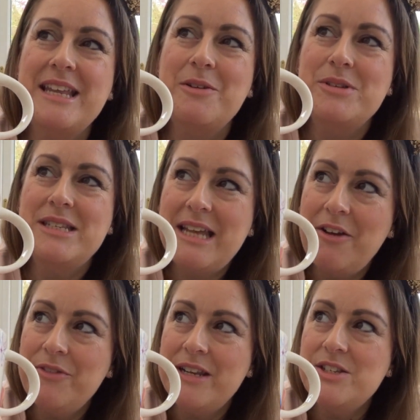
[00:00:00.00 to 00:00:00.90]
it was
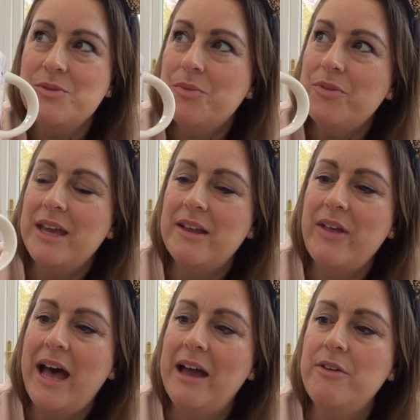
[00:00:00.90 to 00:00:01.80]
definitely something
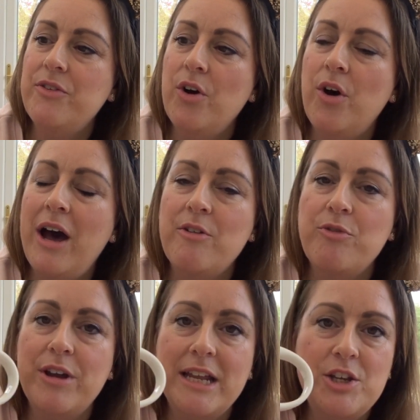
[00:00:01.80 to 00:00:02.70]
that I thought I
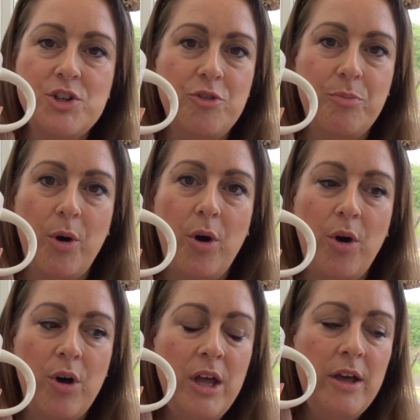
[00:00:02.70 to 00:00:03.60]
really should have bought,